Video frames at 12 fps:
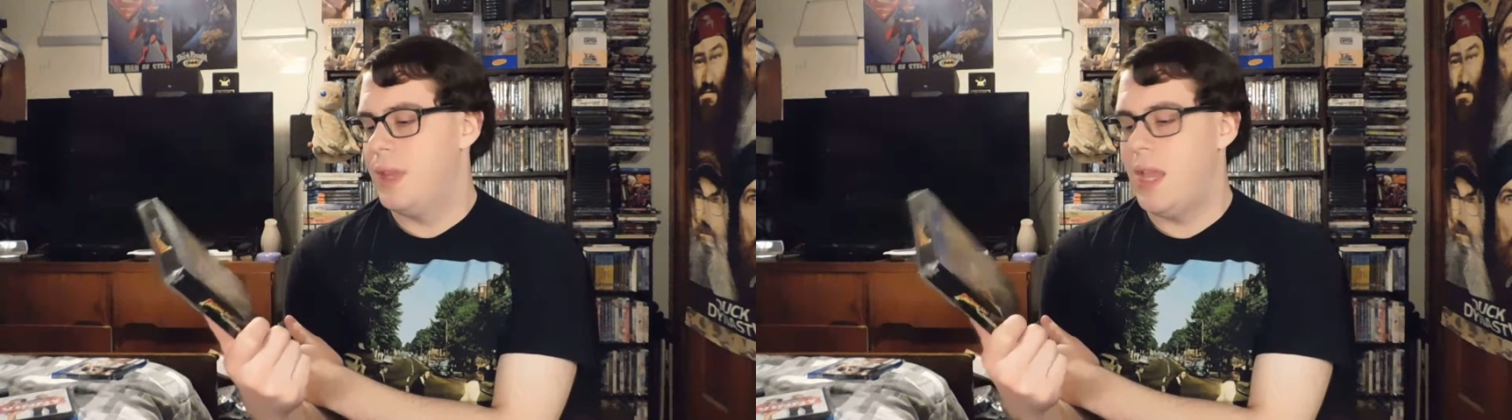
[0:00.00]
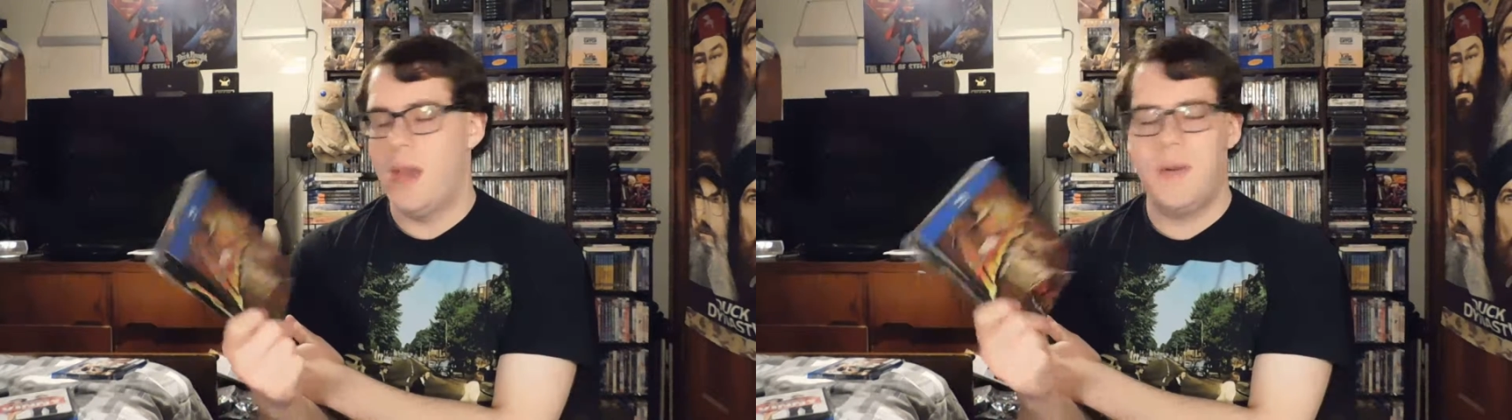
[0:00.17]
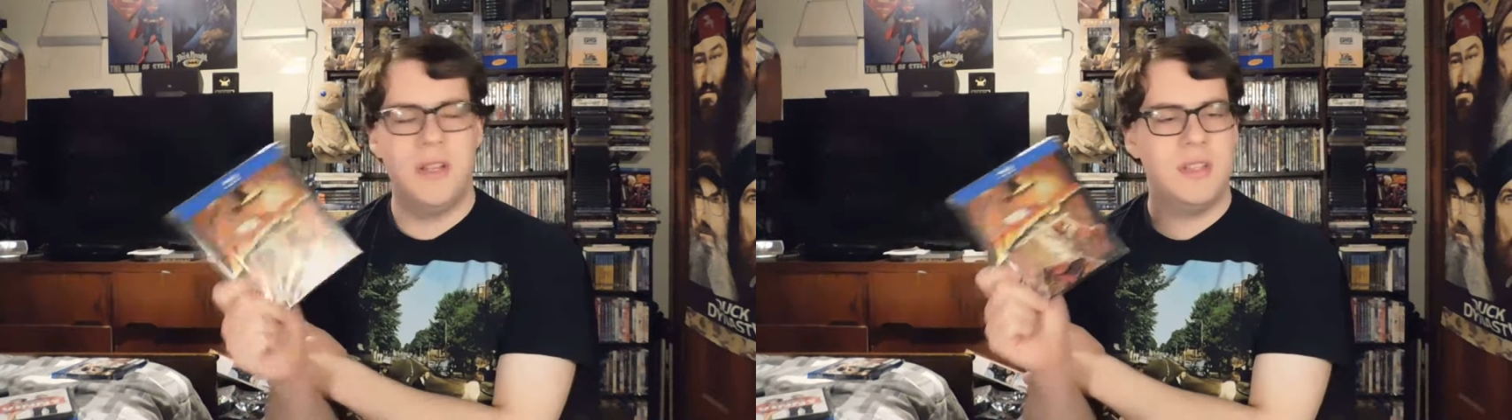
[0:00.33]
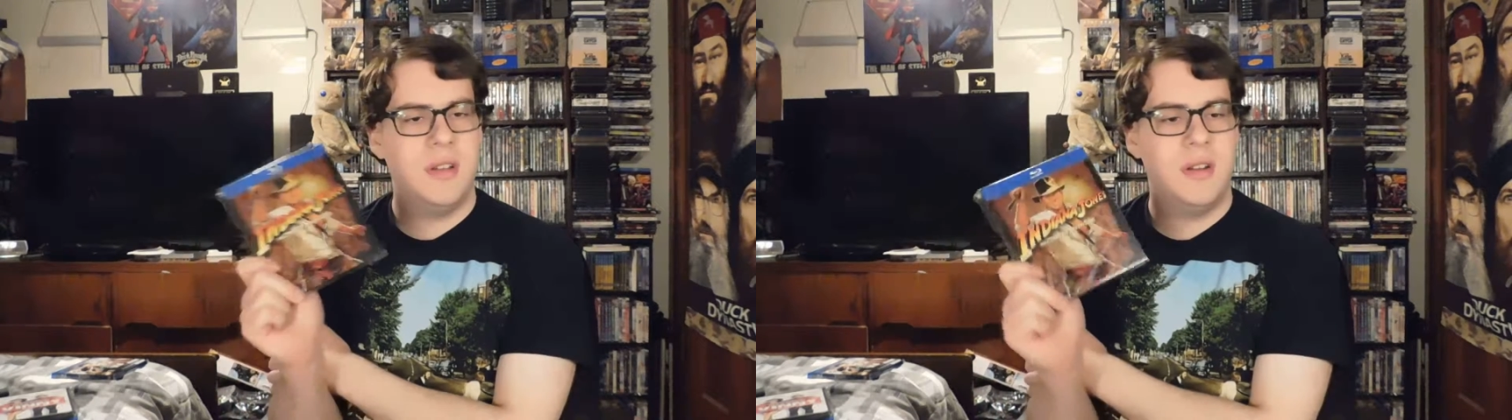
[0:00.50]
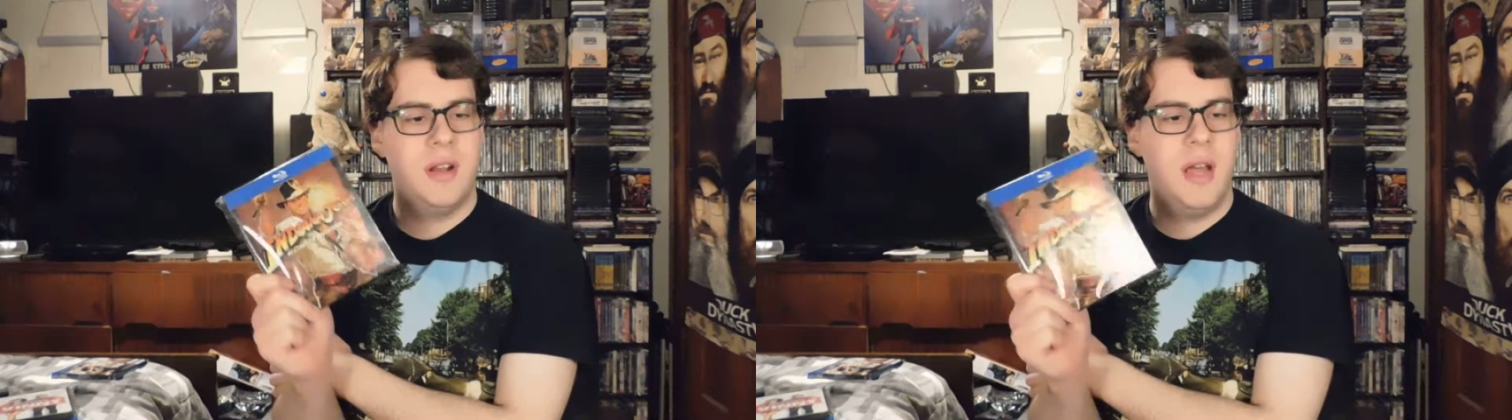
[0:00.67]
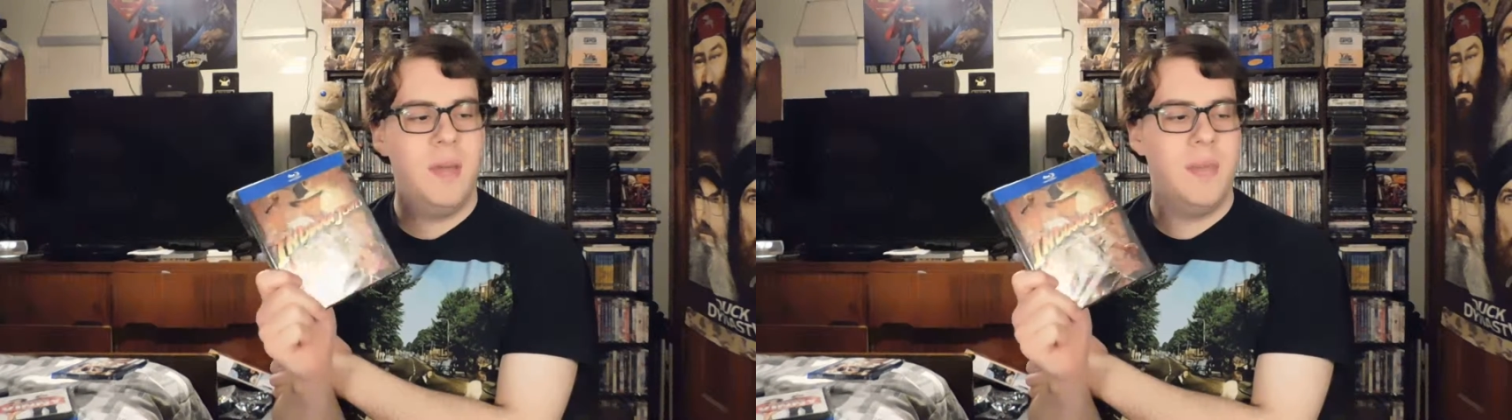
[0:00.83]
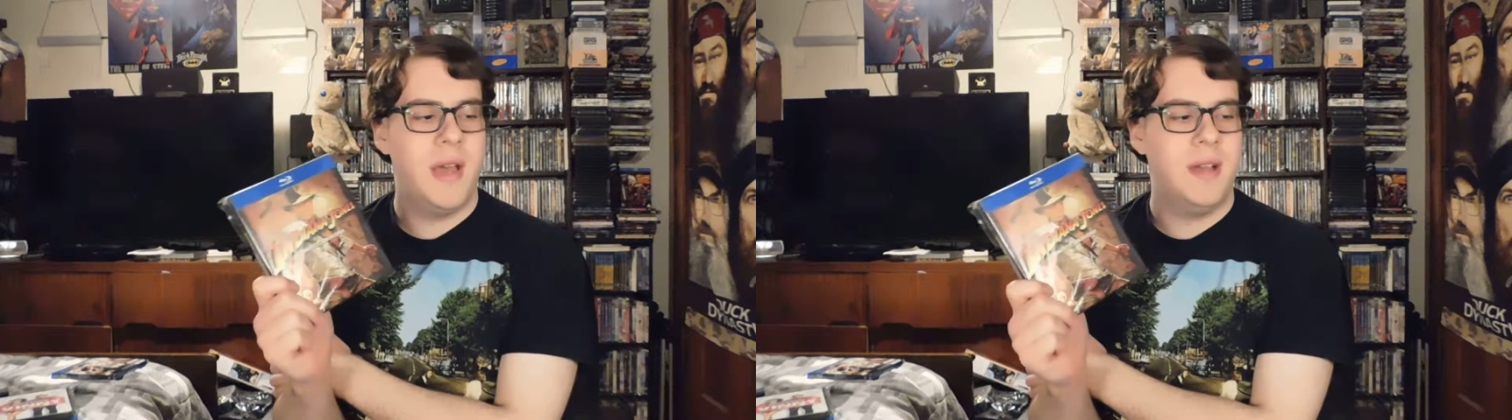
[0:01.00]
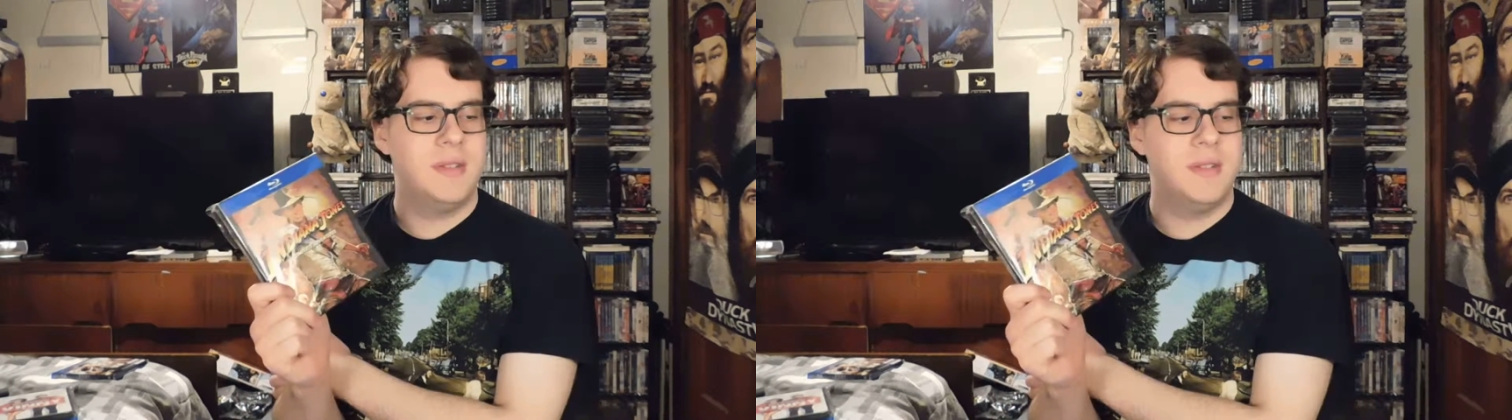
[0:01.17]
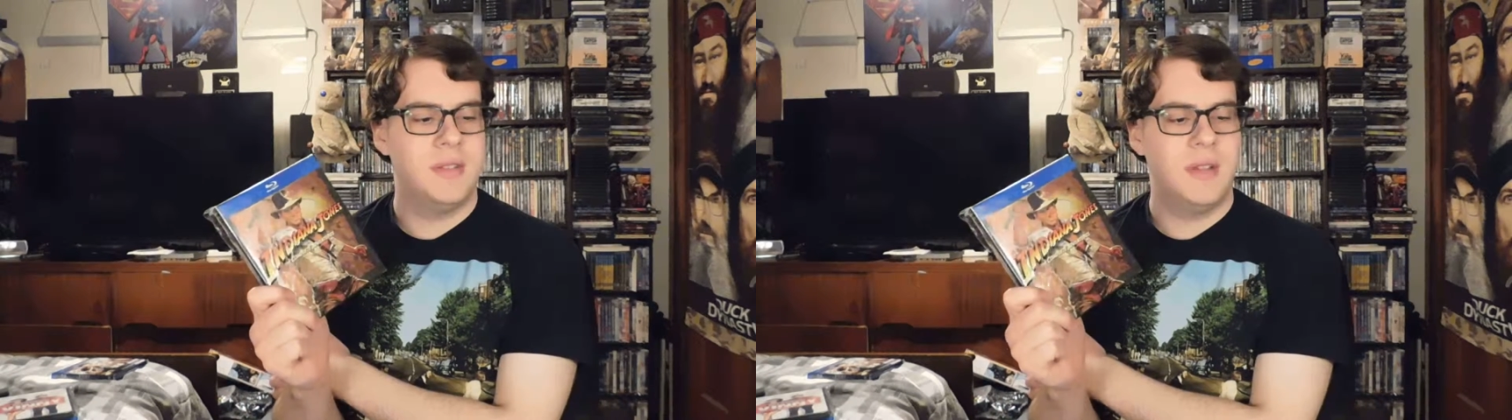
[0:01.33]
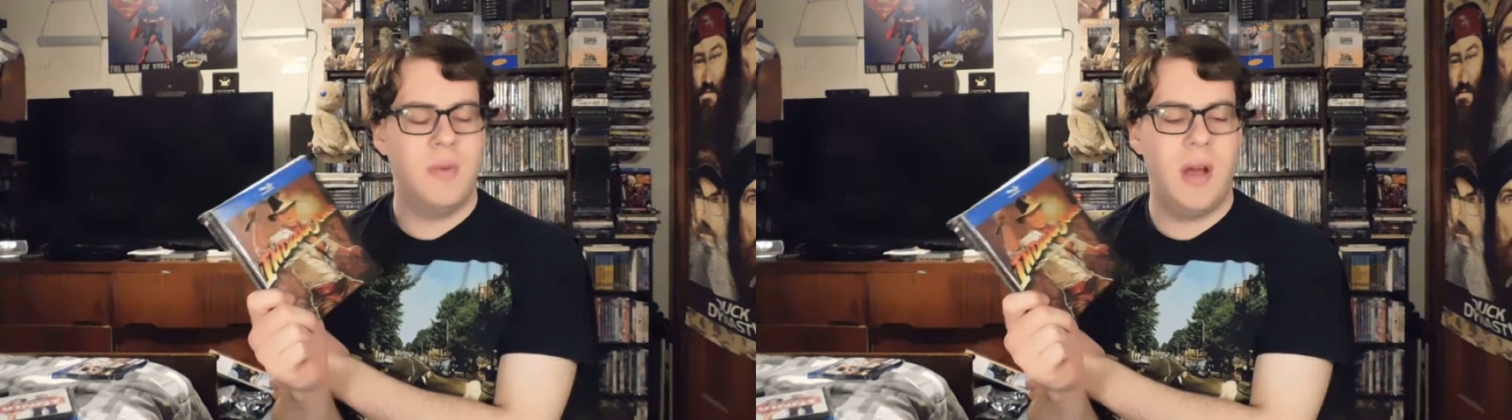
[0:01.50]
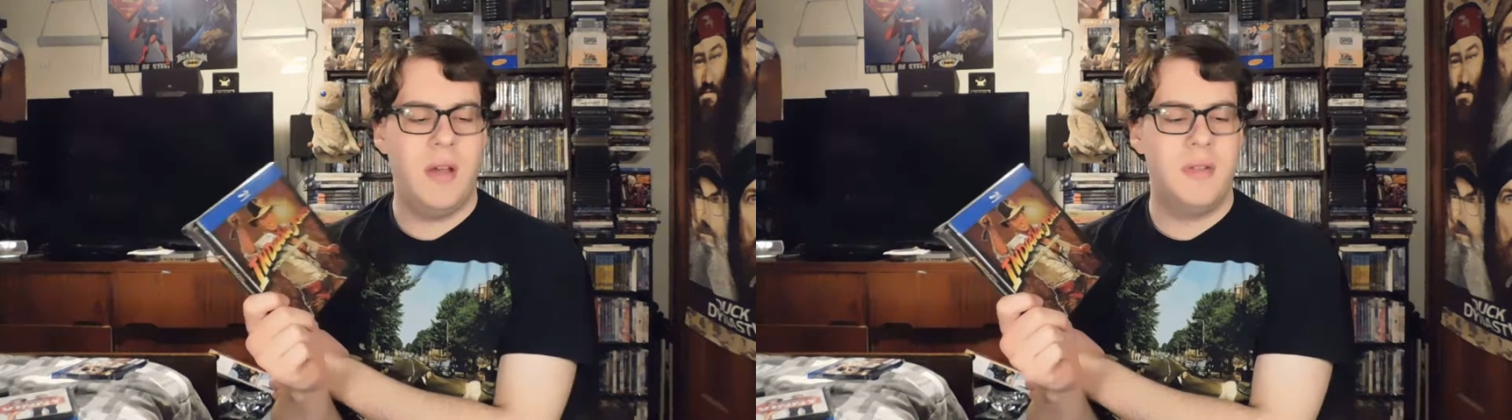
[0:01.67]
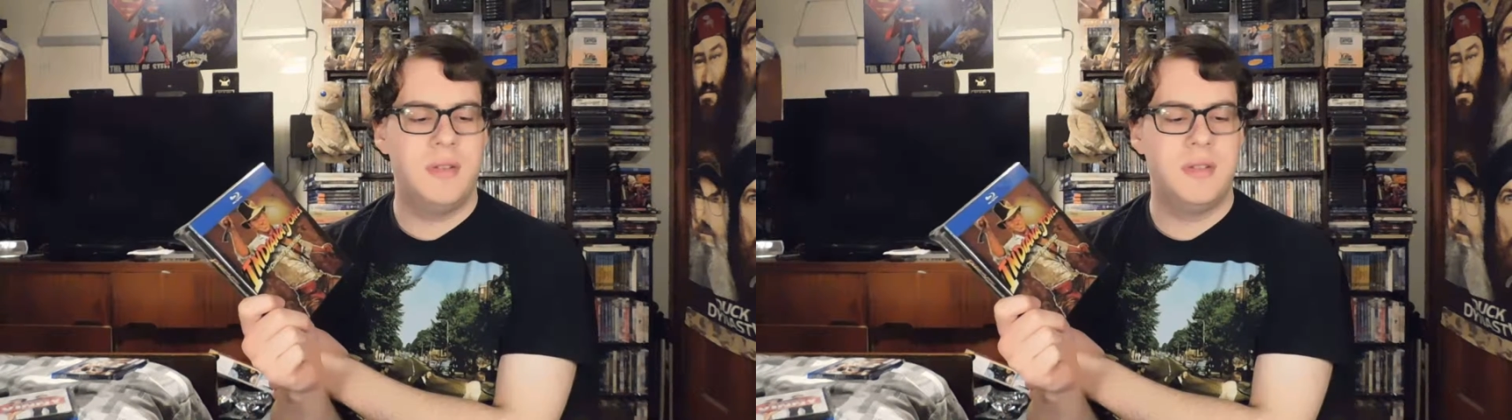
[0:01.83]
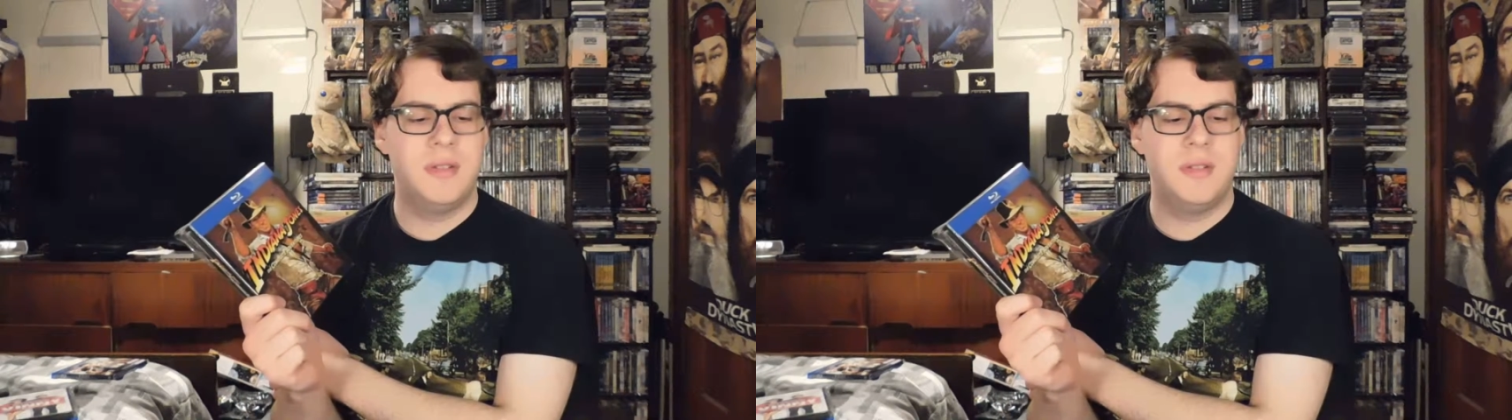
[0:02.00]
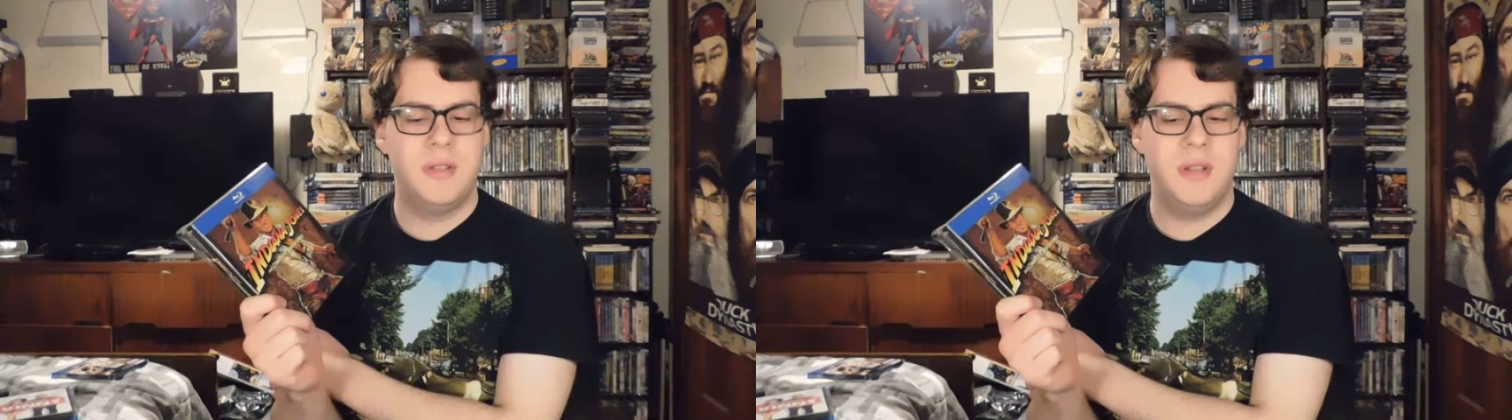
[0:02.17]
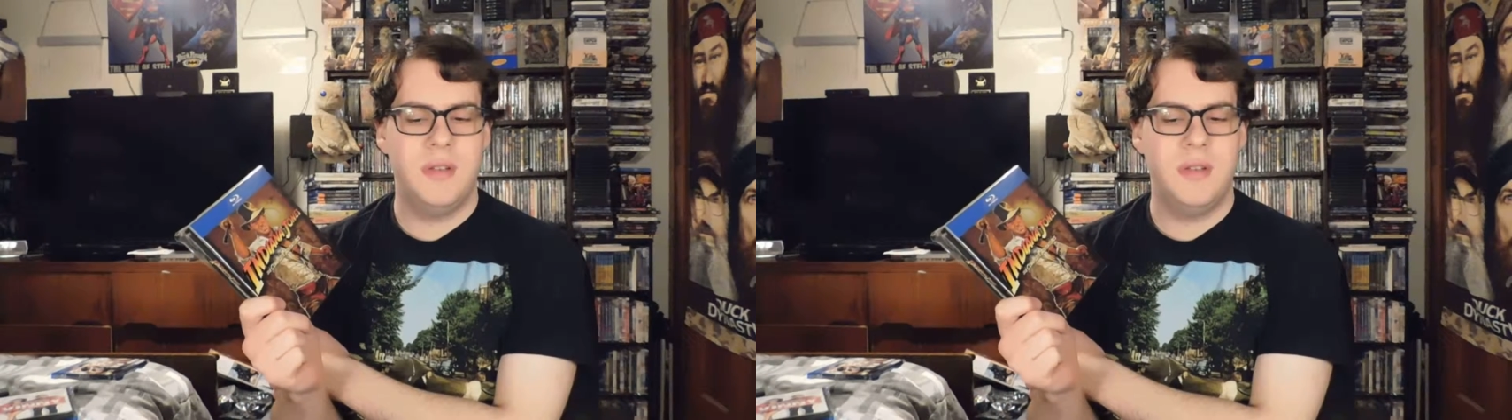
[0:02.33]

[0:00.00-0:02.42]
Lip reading: and when I saw it in IMAX, I was like, wow, there's